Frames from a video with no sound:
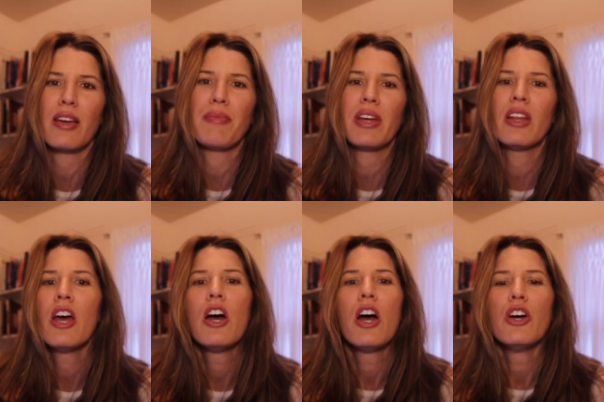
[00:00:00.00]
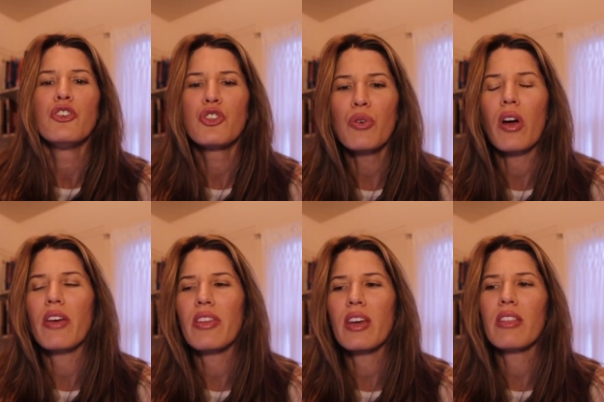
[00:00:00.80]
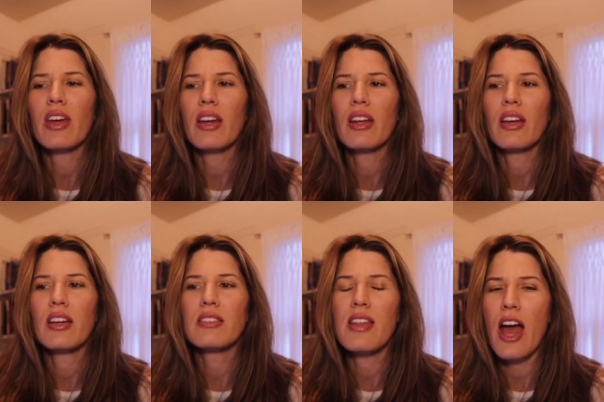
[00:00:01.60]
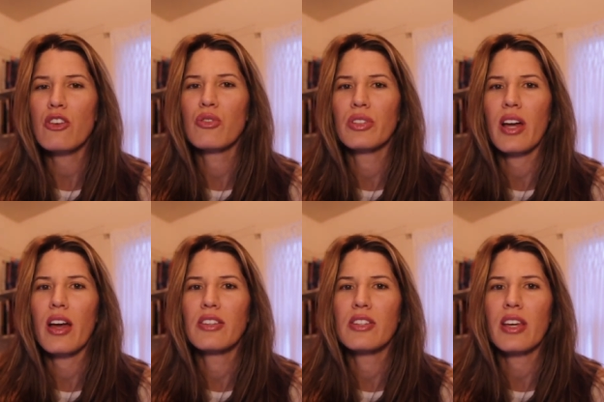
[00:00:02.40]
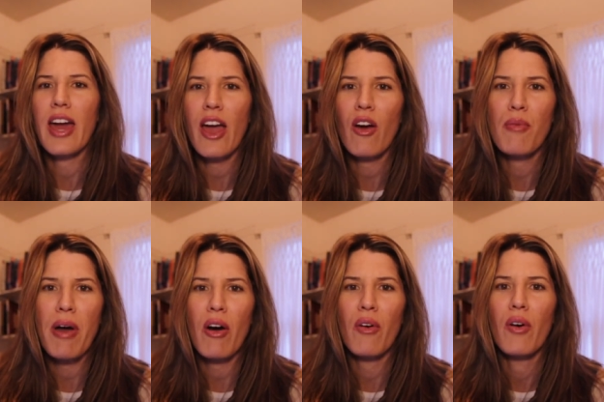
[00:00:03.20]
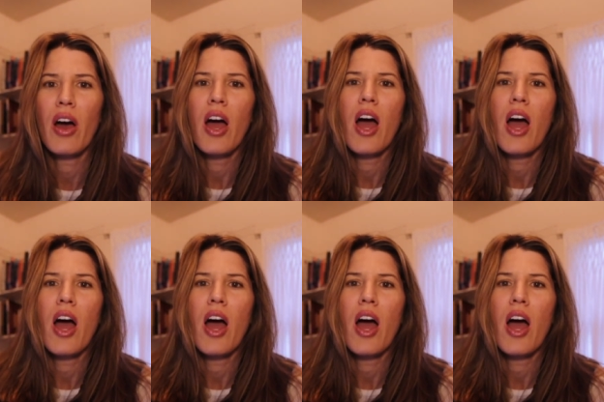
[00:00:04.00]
I mean, sure, I think that it's natural to care about